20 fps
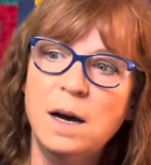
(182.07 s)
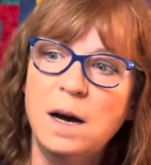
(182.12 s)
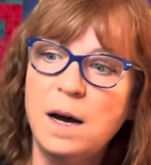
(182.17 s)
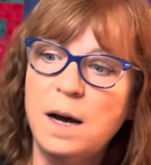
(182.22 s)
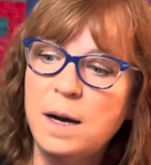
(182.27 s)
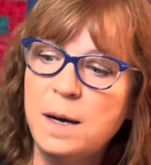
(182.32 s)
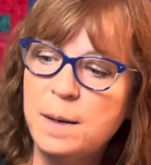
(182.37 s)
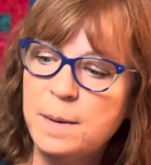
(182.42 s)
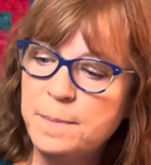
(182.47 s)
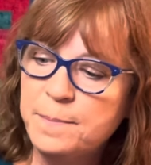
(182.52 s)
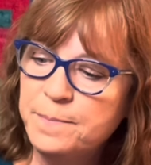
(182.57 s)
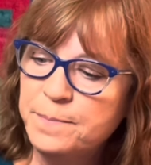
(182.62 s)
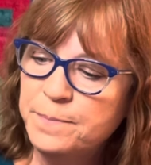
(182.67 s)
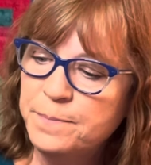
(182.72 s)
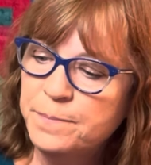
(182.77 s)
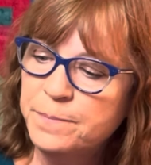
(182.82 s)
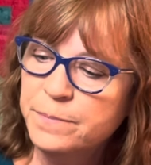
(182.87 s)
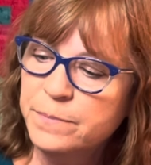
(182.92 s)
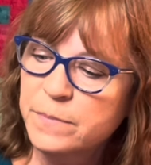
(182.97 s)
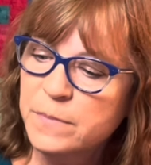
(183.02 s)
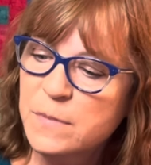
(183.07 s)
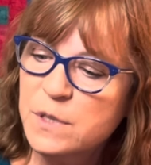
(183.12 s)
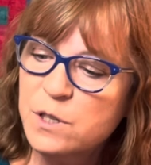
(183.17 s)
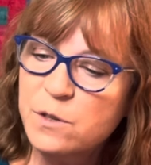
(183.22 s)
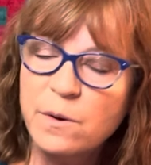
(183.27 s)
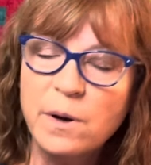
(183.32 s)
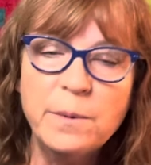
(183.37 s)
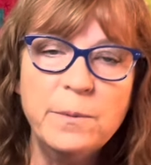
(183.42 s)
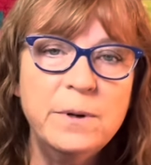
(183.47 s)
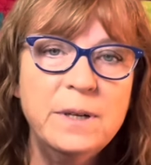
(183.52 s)
Um,
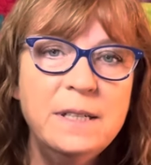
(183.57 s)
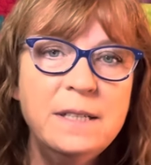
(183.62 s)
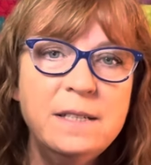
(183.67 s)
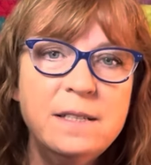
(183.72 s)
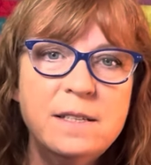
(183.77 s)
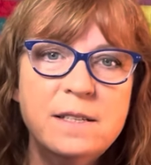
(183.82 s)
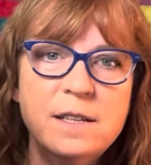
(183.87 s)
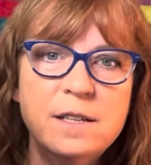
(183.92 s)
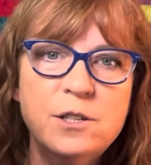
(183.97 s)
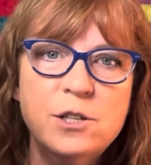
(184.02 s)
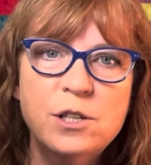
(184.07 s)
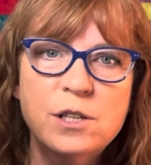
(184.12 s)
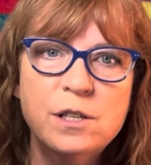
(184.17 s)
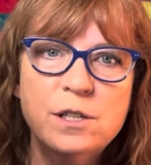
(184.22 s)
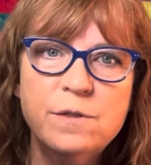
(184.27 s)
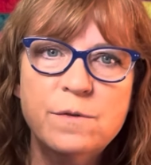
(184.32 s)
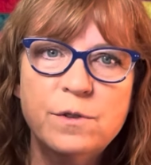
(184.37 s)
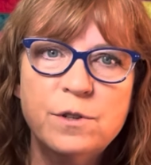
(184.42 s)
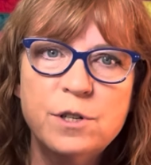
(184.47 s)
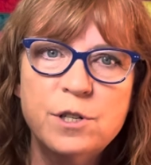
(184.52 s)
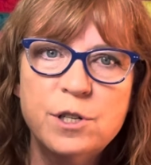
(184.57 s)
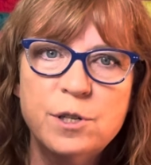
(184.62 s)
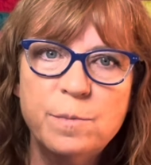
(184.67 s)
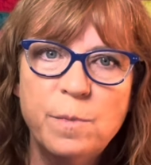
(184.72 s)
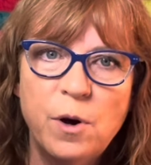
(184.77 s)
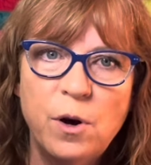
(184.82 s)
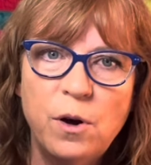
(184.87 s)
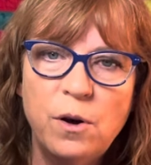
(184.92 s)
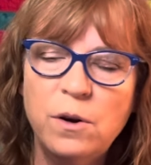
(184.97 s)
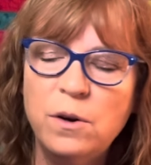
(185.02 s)
so I wanted to stitch this for
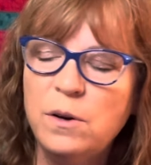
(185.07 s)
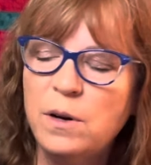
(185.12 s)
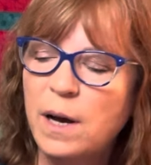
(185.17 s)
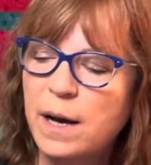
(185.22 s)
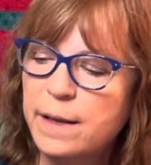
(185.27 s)
small.